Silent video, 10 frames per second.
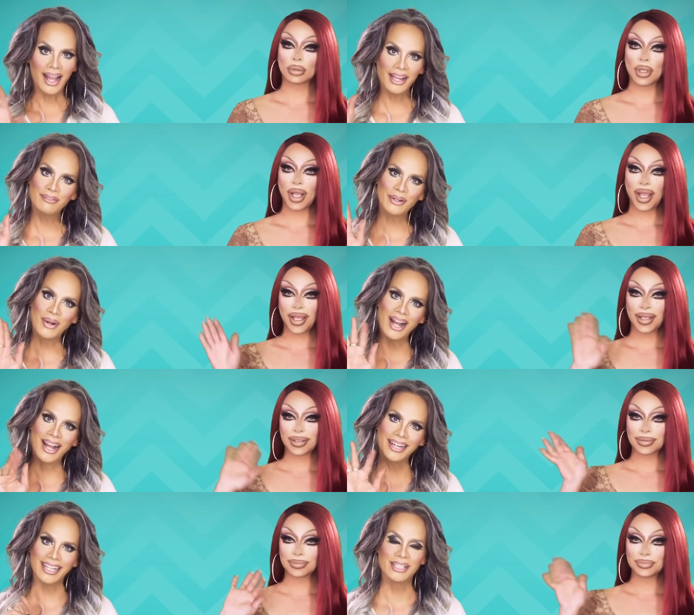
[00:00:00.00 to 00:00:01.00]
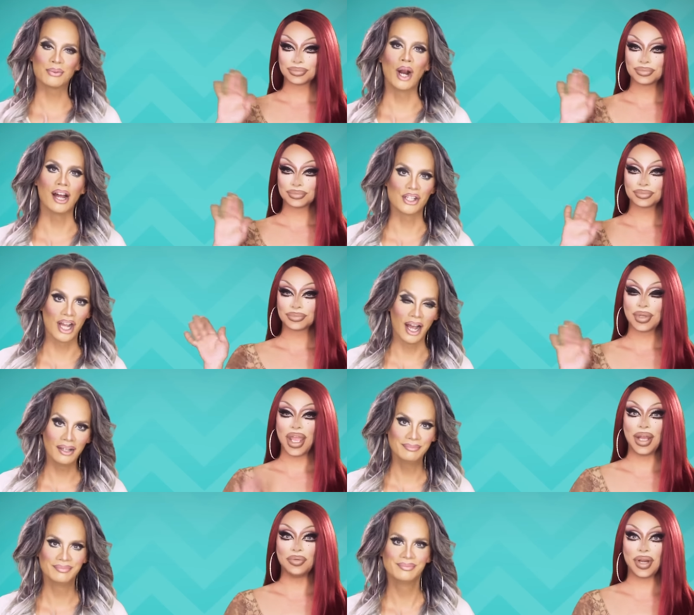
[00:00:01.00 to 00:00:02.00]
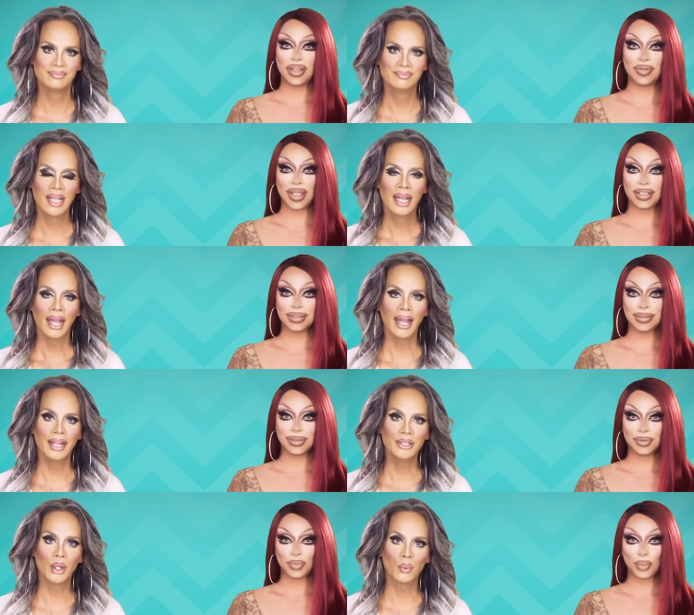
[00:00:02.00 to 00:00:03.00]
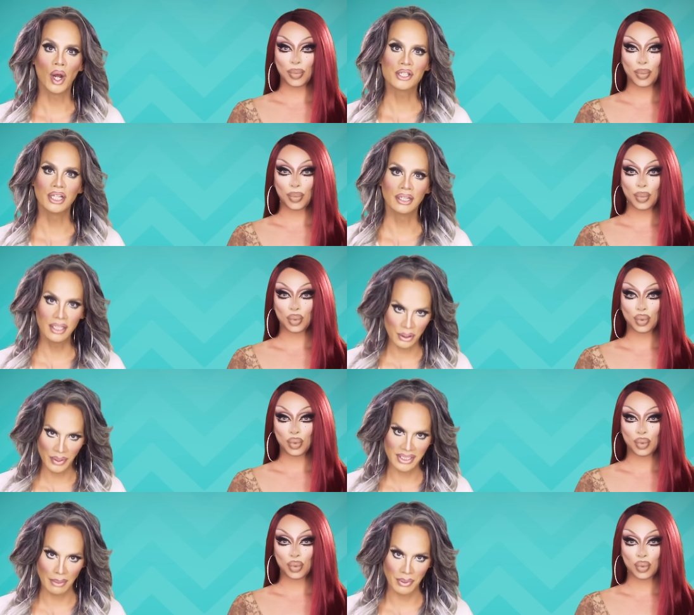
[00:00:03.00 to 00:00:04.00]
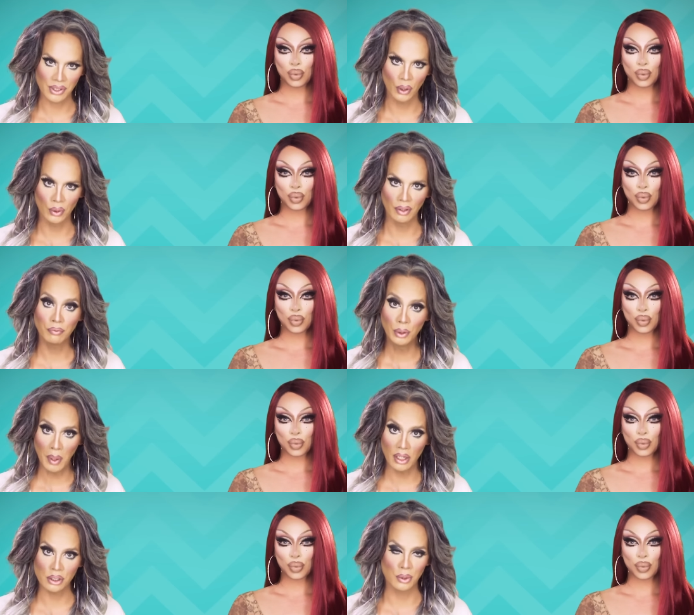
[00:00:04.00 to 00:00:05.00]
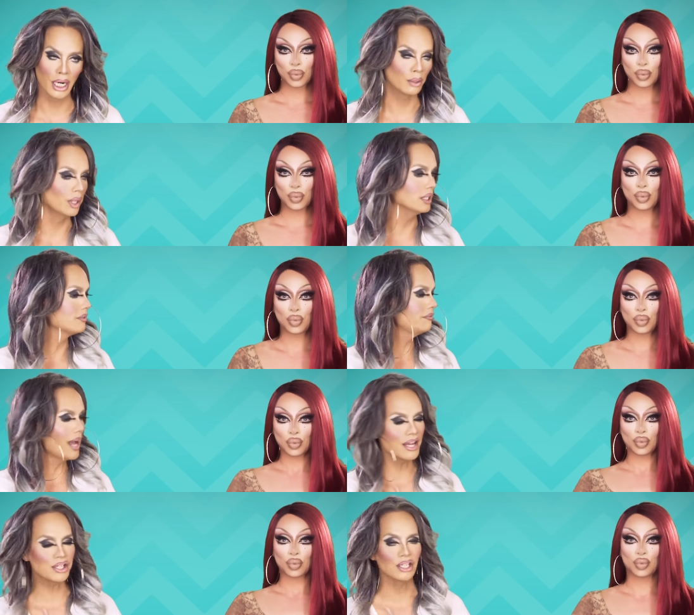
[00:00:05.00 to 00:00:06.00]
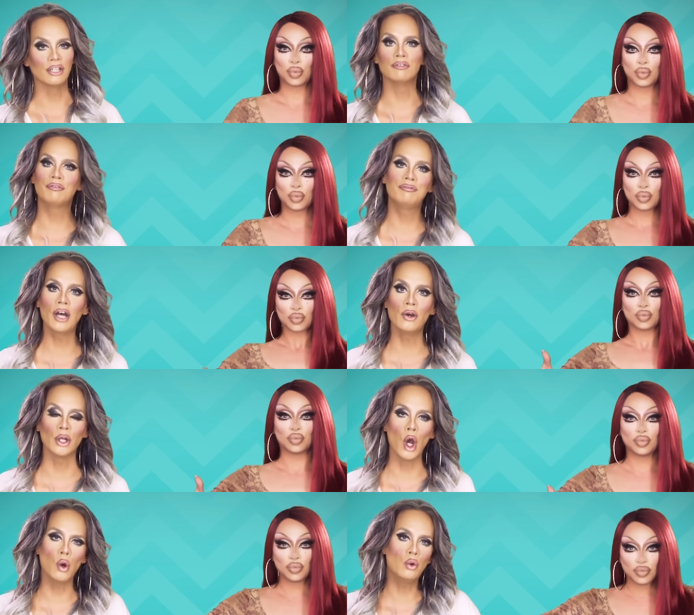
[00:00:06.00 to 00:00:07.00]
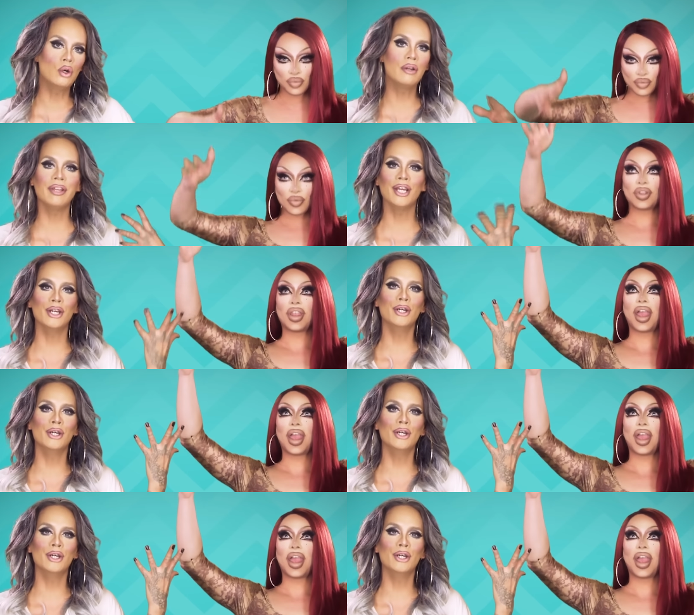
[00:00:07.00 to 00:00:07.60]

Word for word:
Speaker 1: Hi everyone, it's Raja. And Raven. And you're watching this week's episode of RuPaul's Drag Race Fashion Photo RuView.